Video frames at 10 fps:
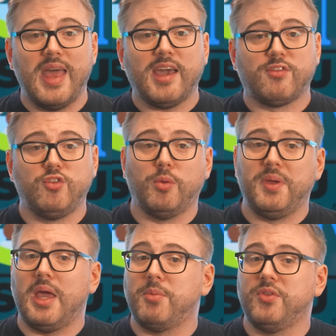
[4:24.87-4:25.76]
Next, you'll
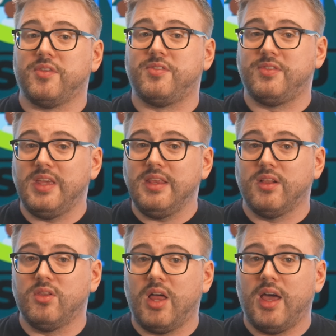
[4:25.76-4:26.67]
be able to see
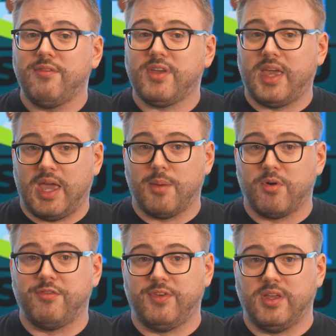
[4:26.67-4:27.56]
the live
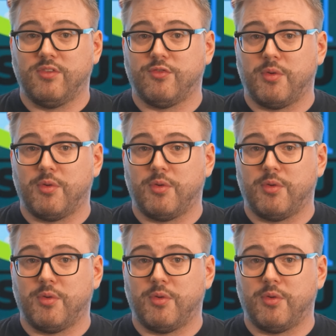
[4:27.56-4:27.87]
camera feeds